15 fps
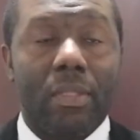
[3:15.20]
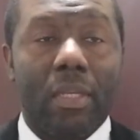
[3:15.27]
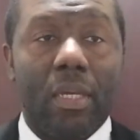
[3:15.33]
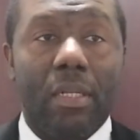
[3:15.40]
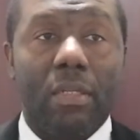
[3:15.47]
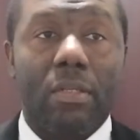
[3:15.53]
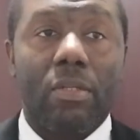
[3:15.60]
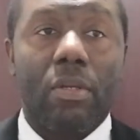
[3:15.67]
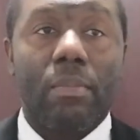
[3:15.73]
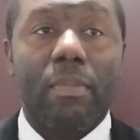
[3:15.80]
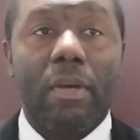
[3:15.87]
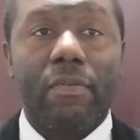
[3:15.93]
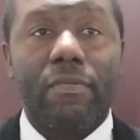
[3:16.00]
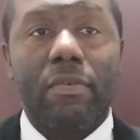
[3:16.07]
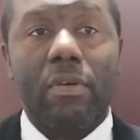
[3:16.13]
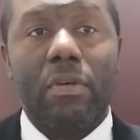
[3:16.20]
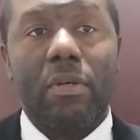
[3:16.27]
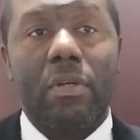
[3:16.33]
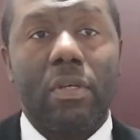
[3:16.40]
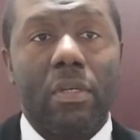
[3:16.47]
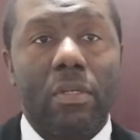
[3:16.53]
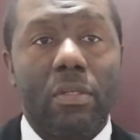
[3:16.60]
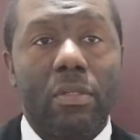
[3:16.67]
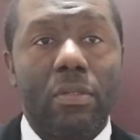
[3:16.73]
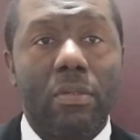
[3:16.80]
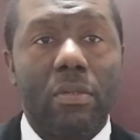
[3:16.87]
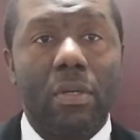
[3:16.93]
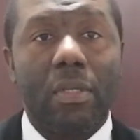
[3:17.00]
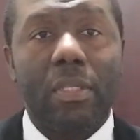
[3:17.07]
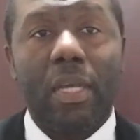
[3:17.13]
Then number four, do
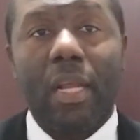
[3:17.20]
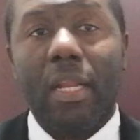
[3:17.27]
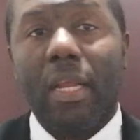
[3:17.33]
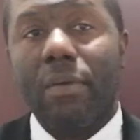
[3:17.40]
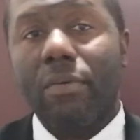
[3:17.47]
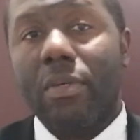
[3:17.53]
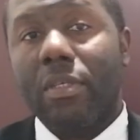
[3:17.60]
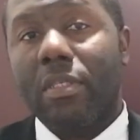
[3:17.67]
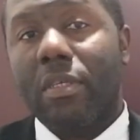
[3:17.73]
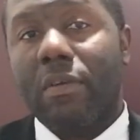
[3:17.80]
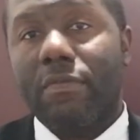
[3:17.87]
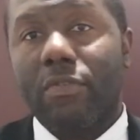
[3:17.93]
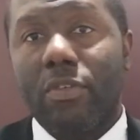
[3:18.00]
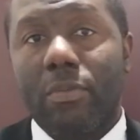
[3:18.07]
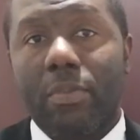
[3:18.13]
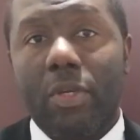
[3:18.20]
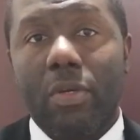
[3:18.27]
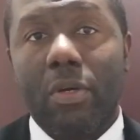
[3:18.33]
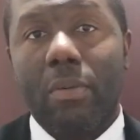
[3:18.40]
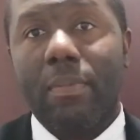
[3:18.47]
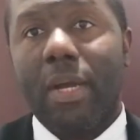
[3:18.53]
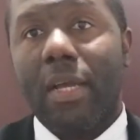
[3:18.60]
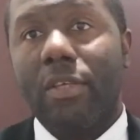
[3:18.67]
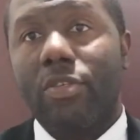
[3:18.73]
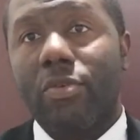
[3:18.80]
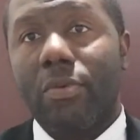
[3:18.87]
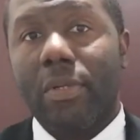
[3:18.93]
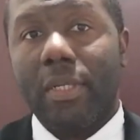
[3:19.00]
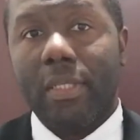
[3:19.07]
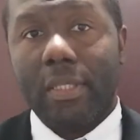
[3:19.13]
not allow yourself to become
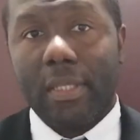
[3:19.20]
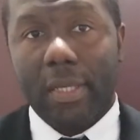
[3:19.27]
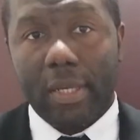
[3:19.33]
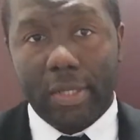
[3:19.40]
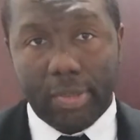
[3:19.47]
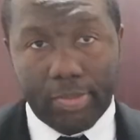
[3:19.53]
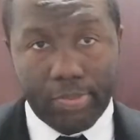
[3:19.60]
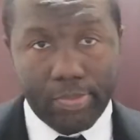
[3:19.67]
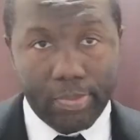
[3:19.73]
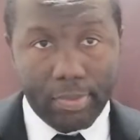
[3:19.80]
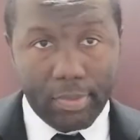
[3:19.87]
isolated